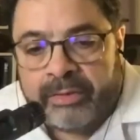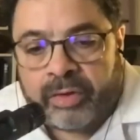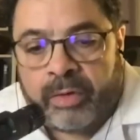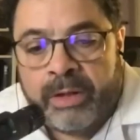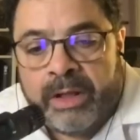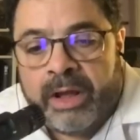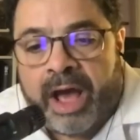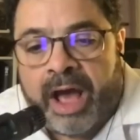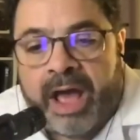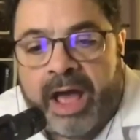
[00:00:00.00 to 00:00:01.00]
so
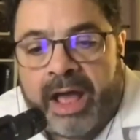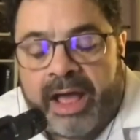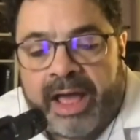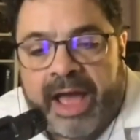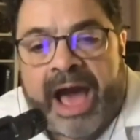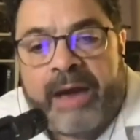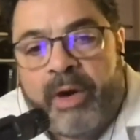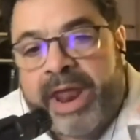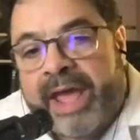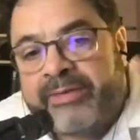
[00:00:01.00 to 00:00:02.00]
I
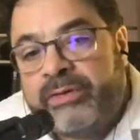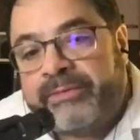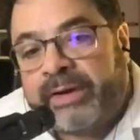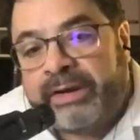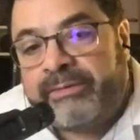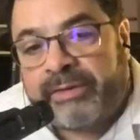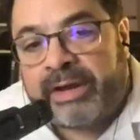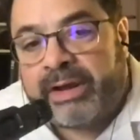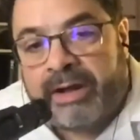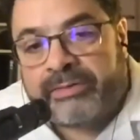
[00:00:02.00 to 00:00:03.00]
want to ask you a very, very
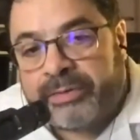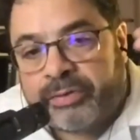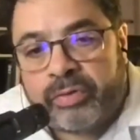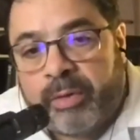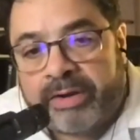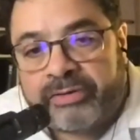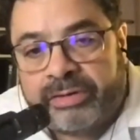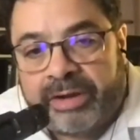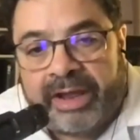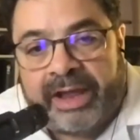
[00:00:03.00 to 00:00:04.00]
controversial
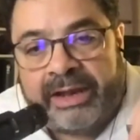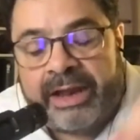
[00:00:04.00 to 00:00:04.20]
question, and